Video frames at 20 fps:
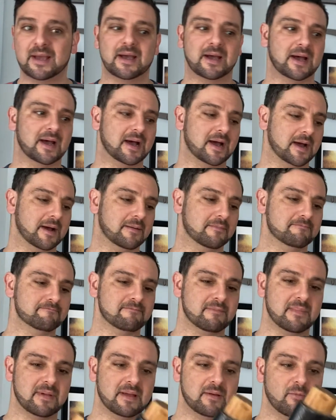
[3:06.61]

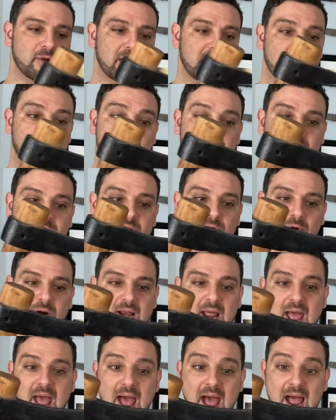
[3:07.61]
when it comes to
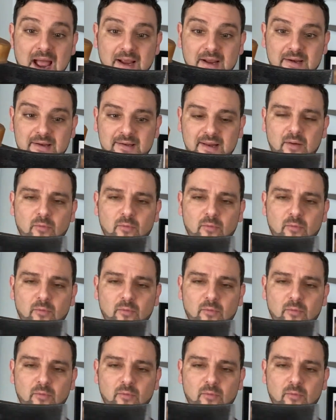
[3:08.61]
an axe.